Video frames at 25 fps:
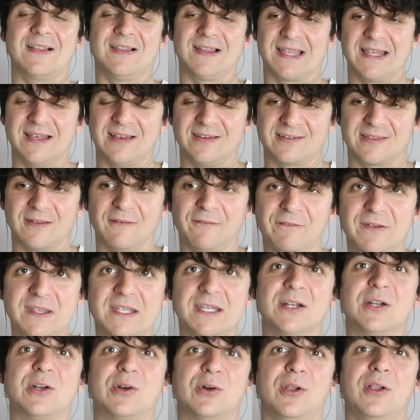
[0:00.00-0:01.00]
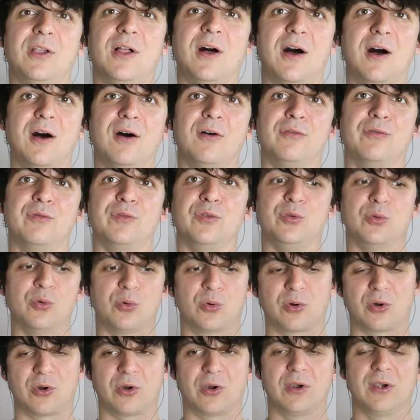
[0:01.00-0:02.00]
Like it is the vehicle of
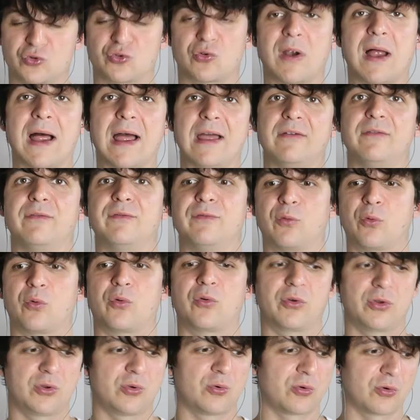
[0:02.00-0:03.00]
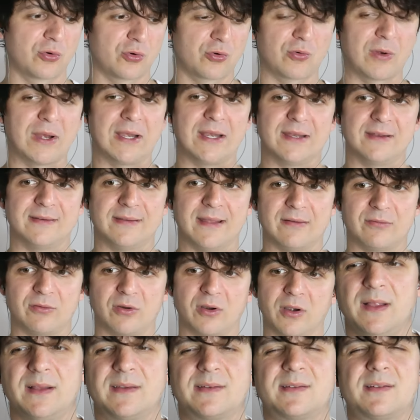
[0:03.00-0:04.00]
your drive for your great
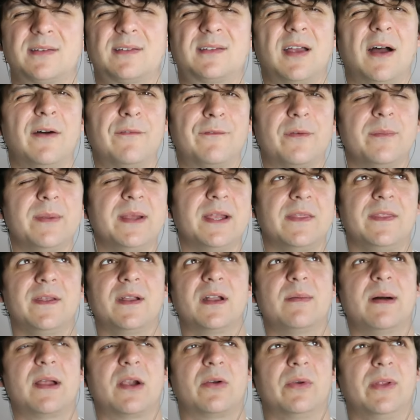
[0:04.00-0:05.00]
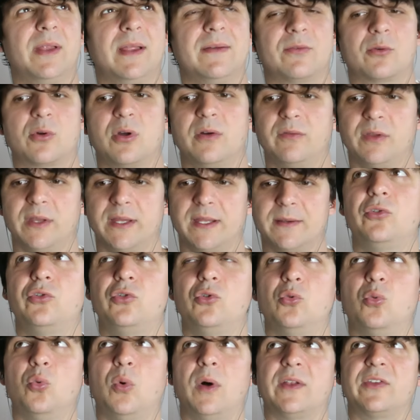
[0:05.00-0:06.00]
endeavor. It's tough for me to think about a real life equivalent
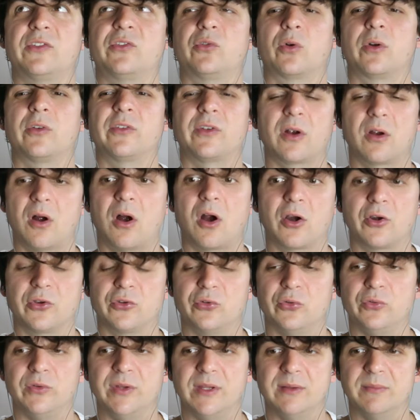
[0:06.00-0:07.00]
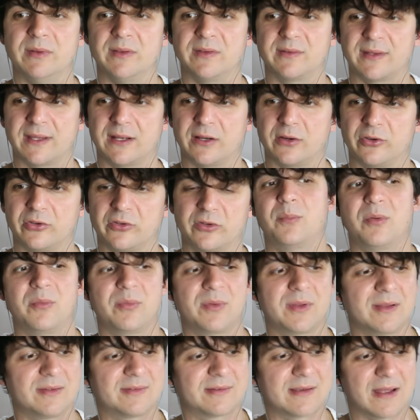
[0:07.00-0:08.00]
to what swords are to demon slayers, but
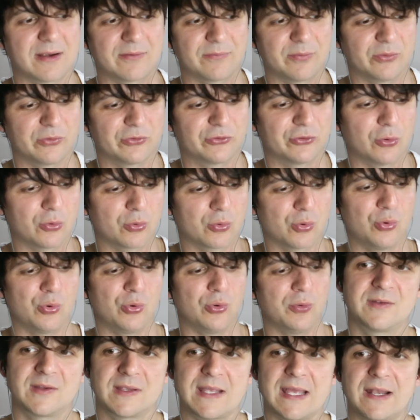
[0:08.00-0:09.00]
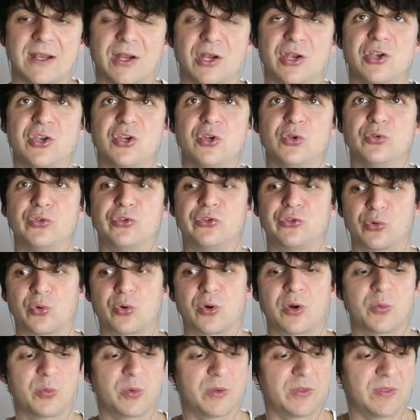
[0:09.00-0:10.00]
it's gotta feel so cool to get a new
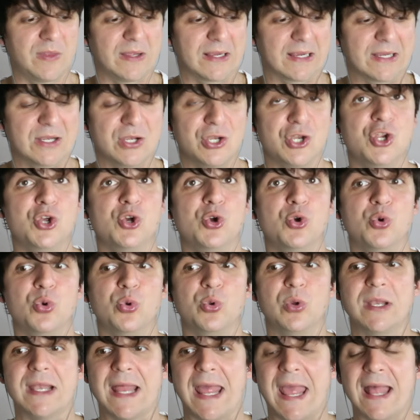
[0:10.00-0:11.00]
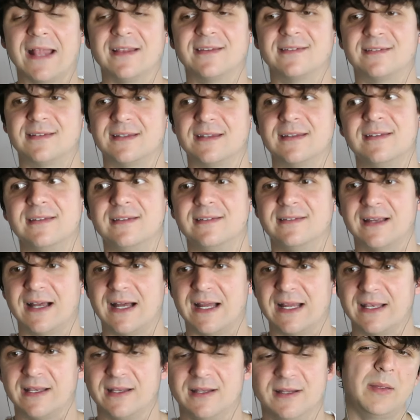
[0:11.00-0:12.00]
sword with like a new enhanced
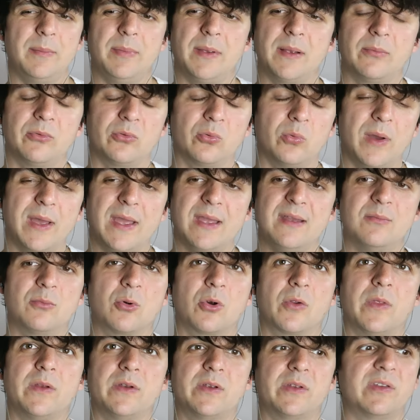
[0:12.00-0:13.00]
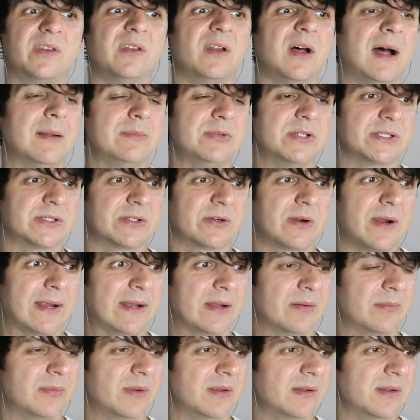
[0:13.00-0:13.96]
design. It becomes way more than just an object or item.